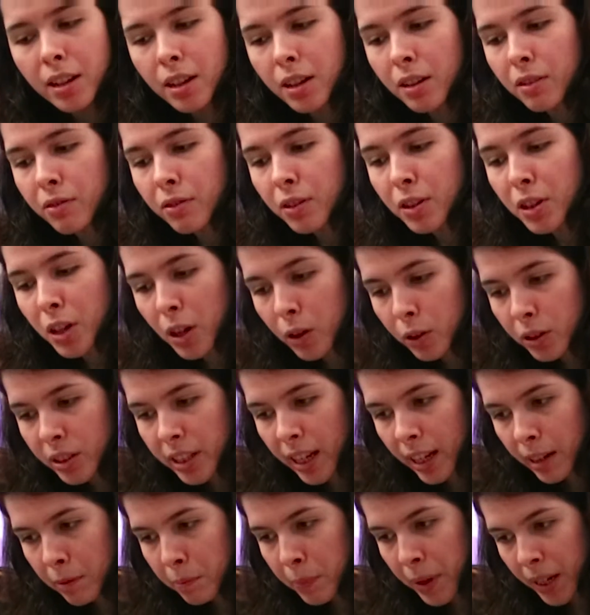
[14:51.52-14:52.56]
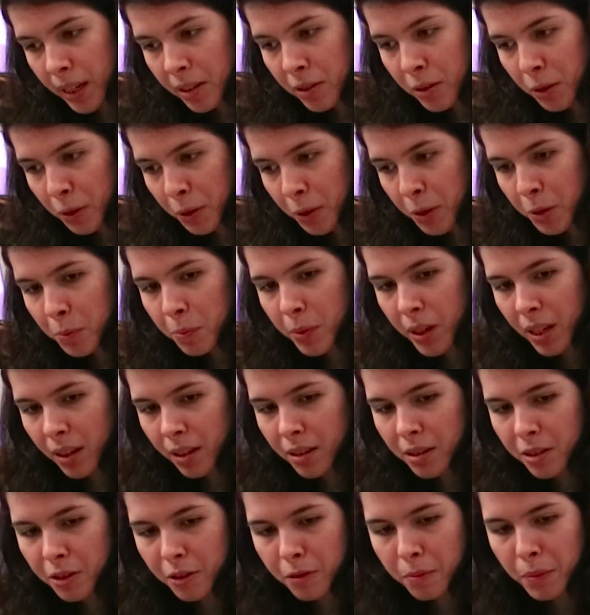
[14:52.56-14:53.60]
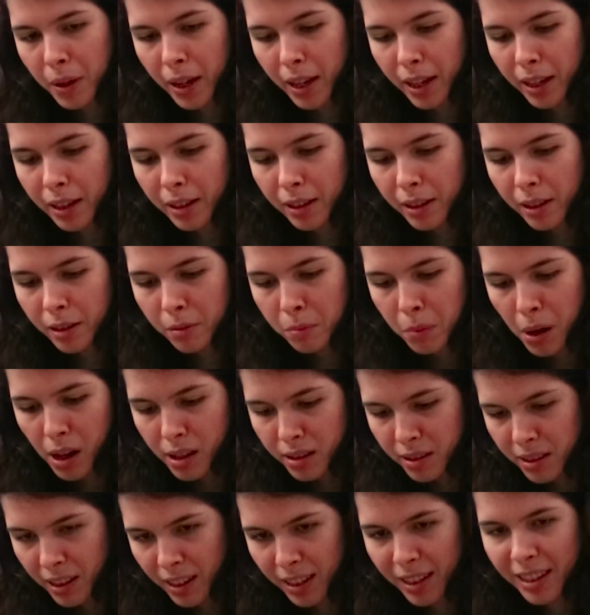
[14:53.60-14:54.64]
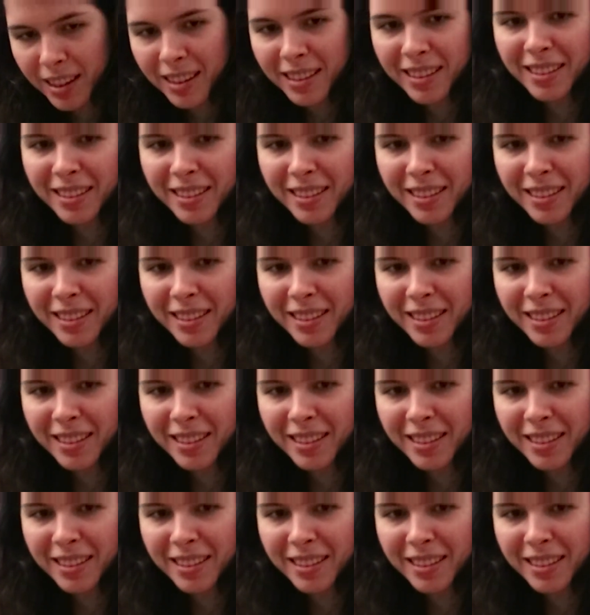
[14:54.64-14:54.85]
for no dead pixels because of my unboxing.